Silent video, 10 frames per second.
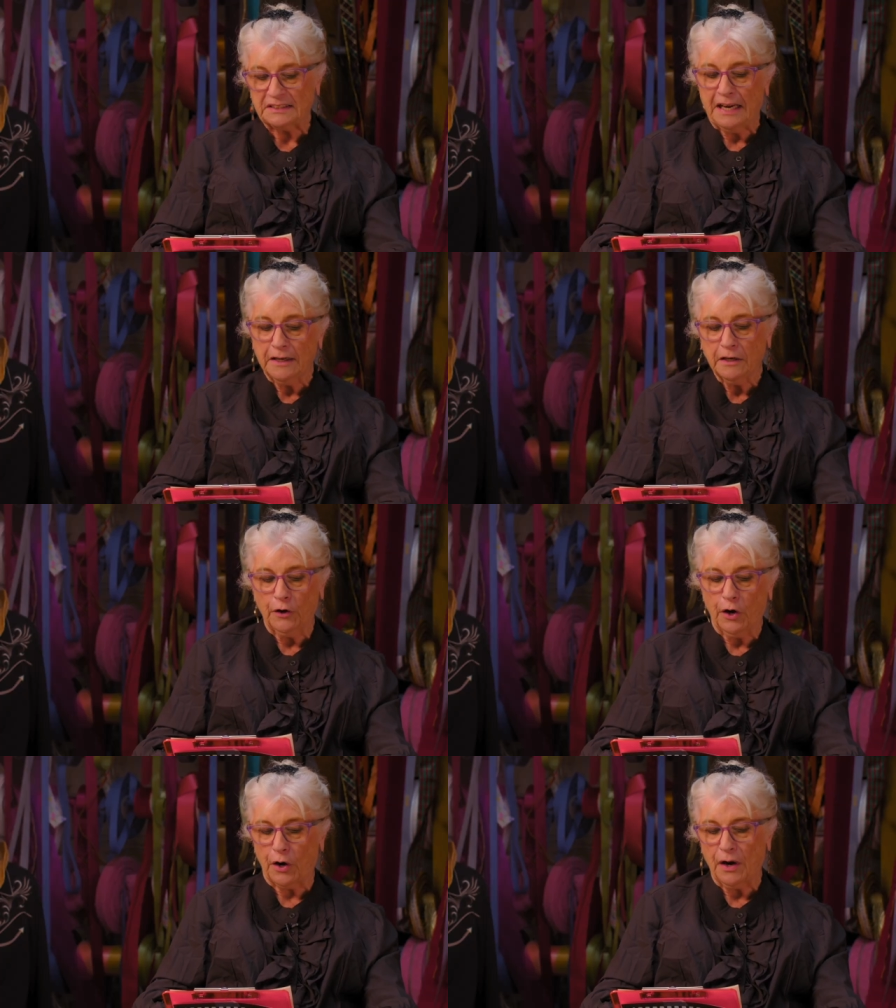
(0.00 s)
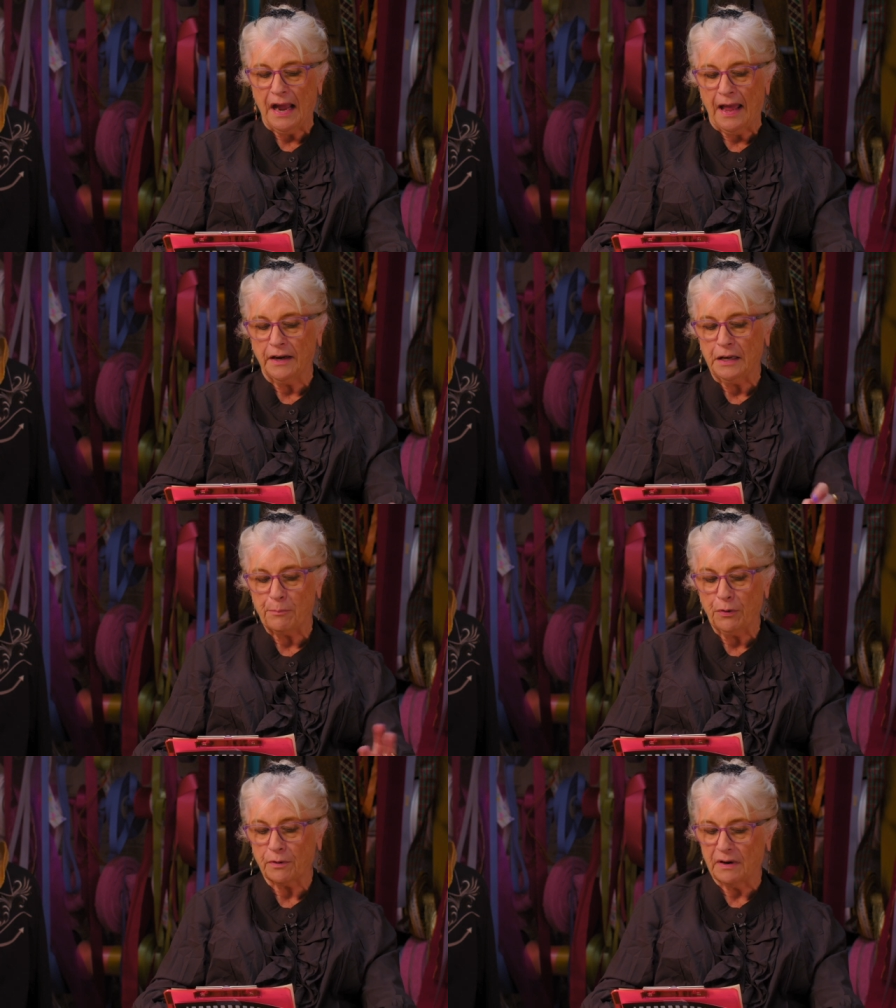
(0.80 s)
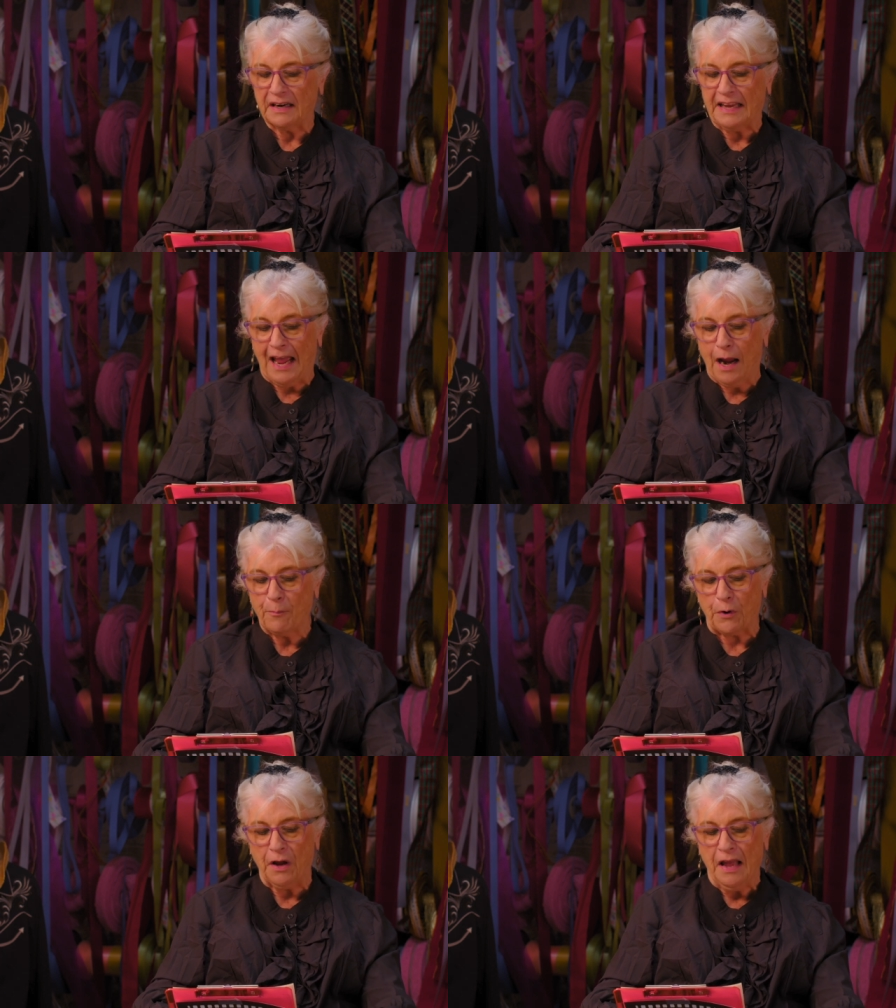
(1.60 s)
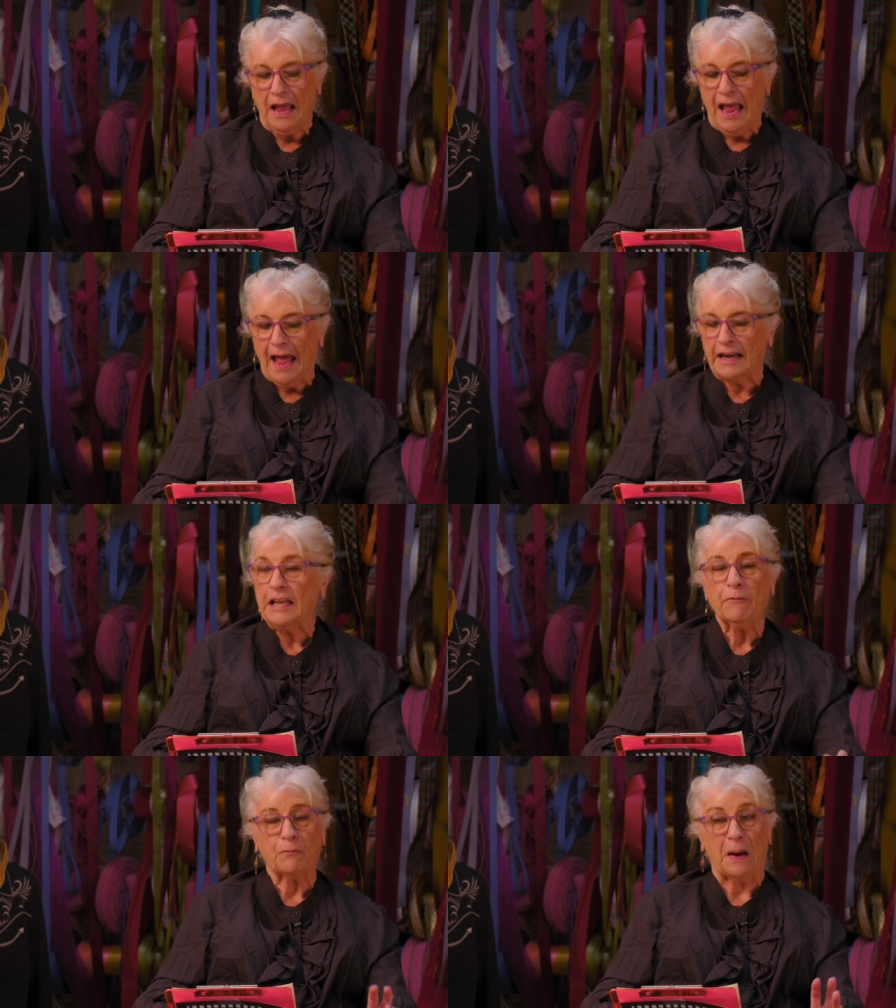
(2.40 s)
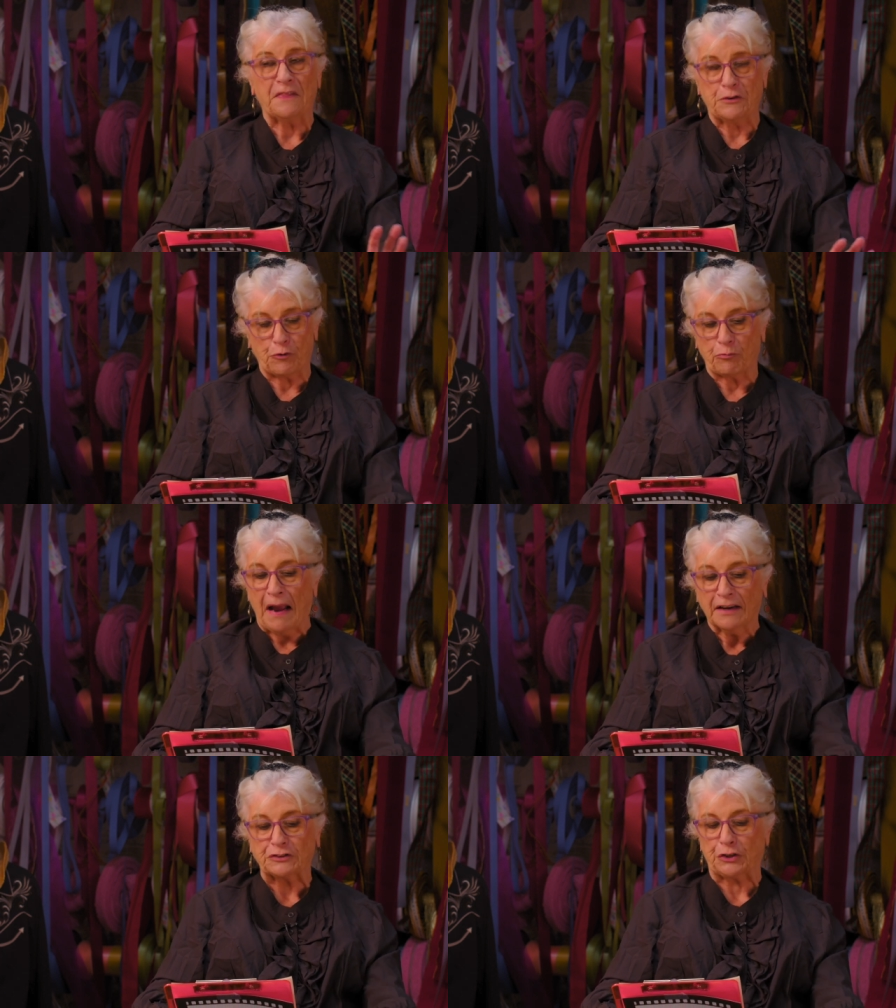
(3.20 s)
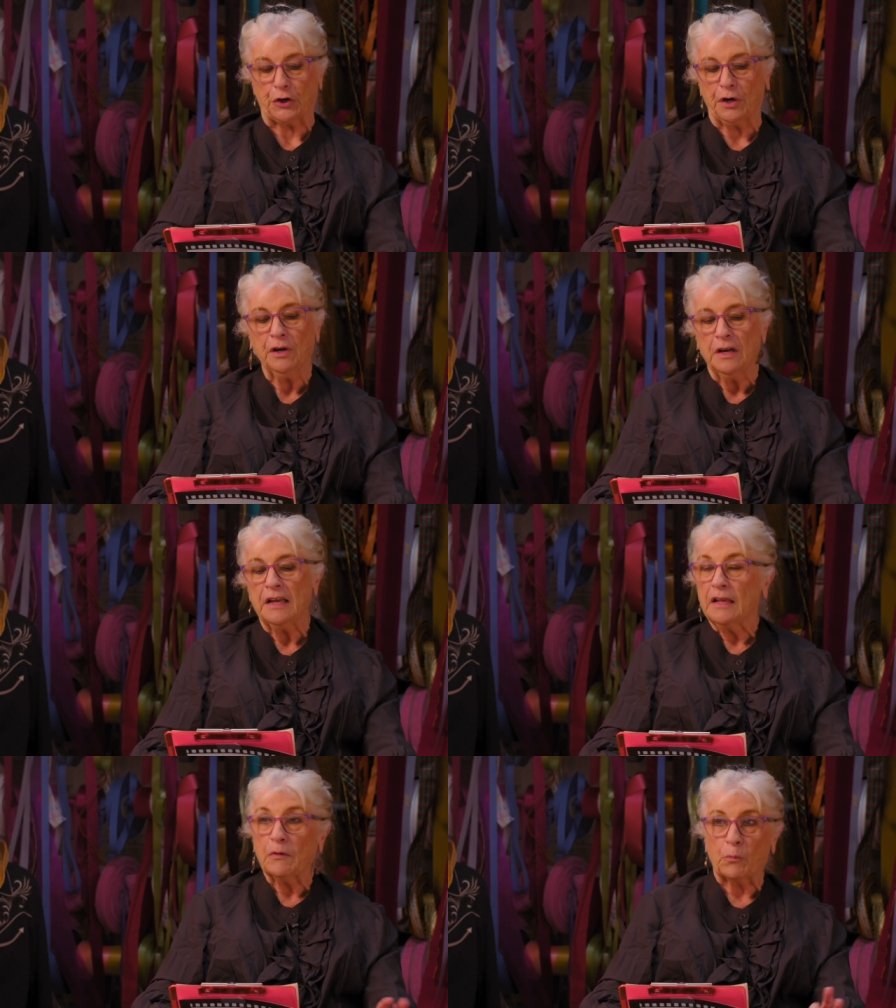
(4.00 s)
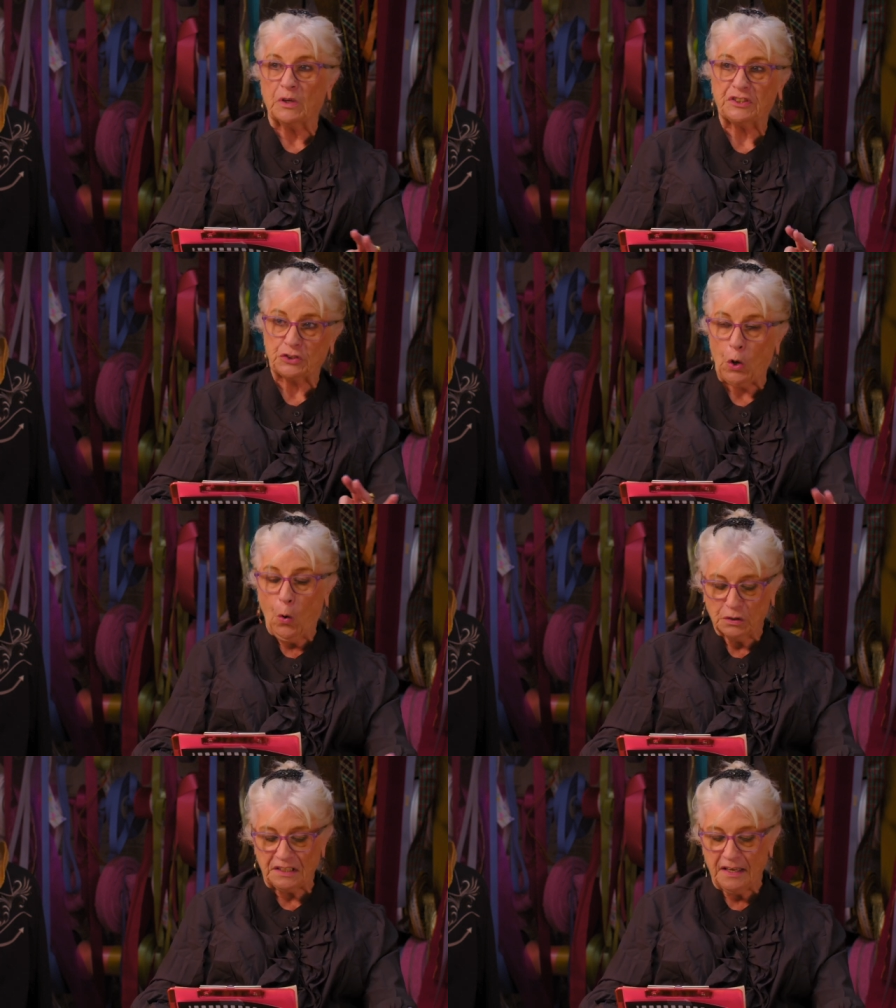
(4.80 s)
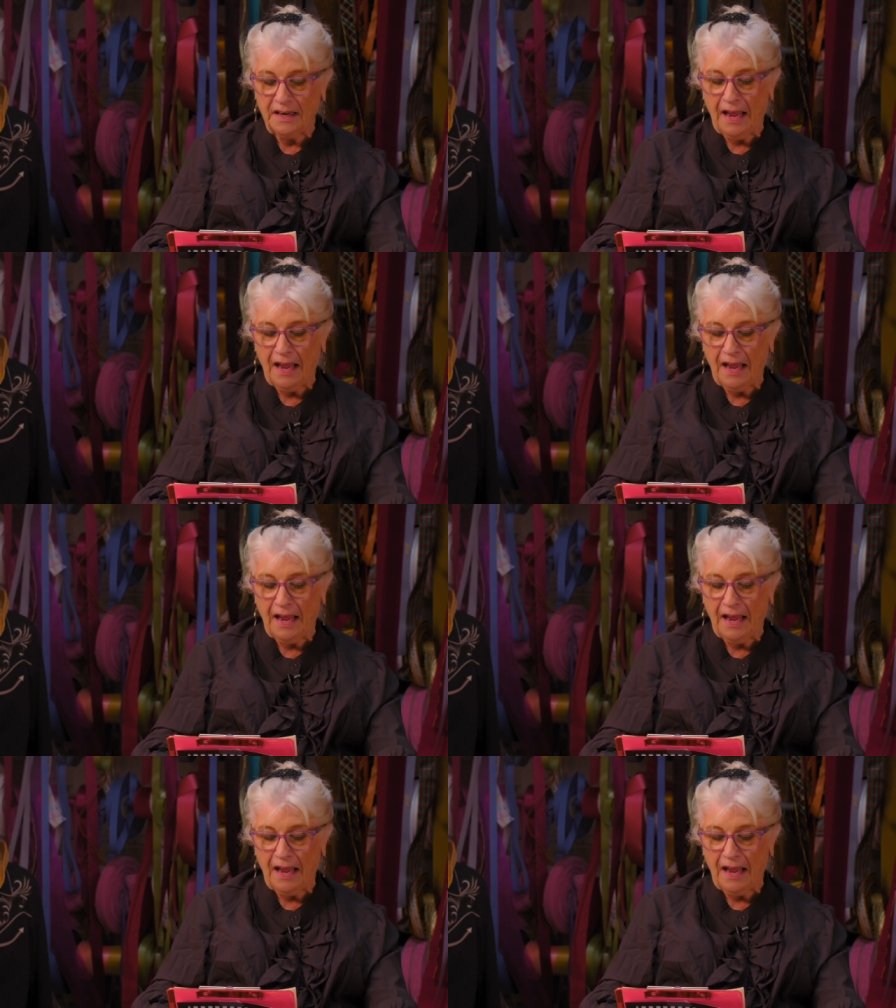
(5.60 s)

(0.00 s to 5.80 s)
dating her, and he put her on a camera, and he by the director, was scolded